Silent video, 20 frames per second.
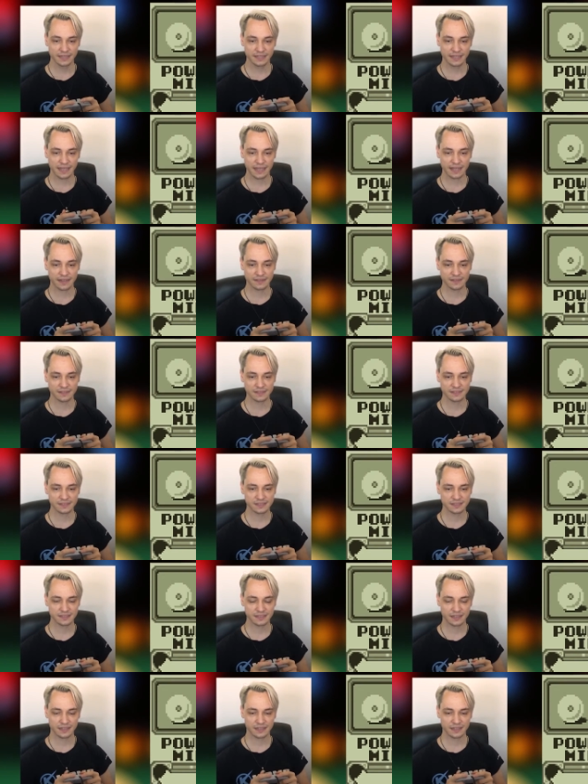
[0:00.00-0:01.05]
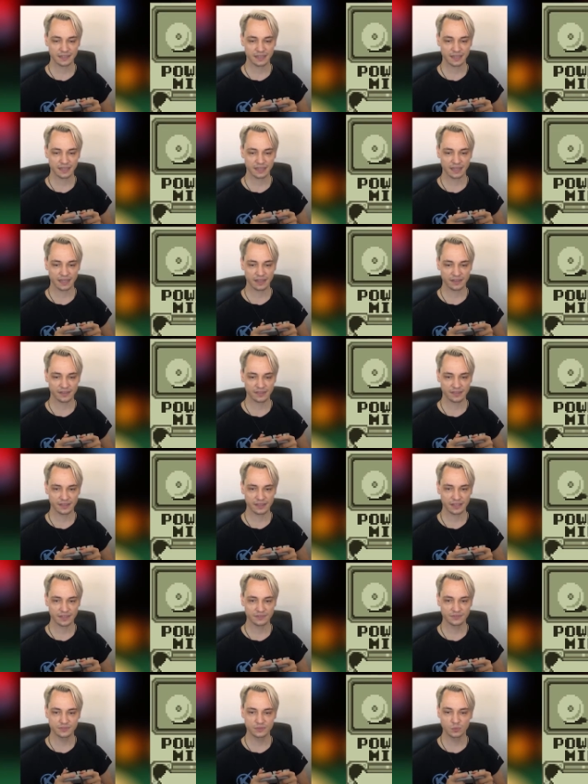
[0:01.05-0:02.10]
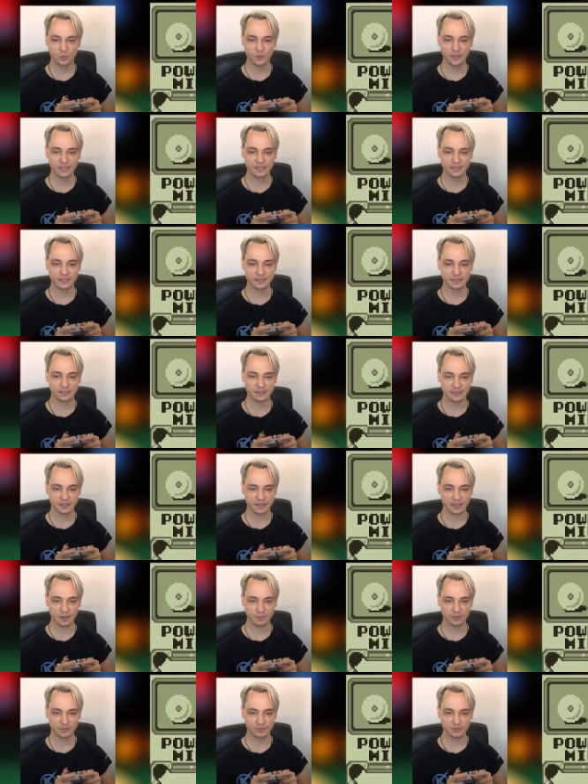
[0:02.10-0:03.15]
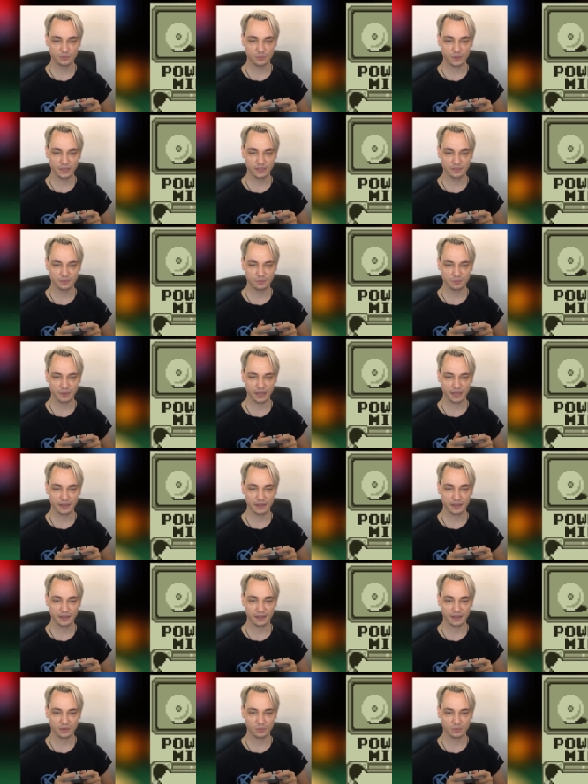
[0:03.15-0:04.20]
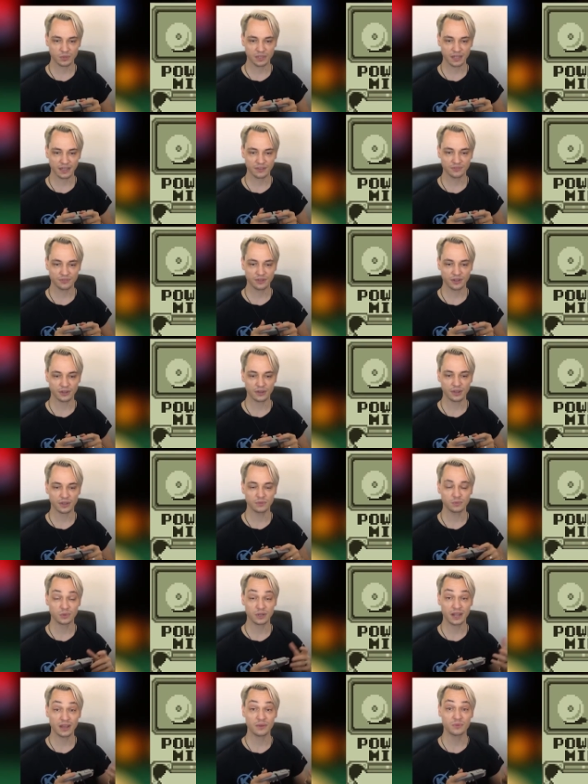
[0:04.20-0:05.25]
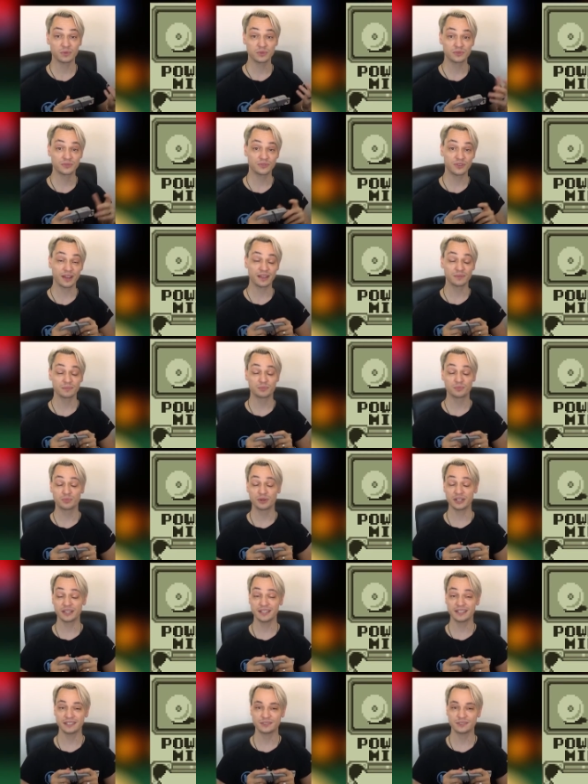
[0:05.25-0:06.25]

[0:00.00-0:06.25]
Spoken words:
Yeah, this is, I think I've tweeted this a couple of weeks back. What I would find pretty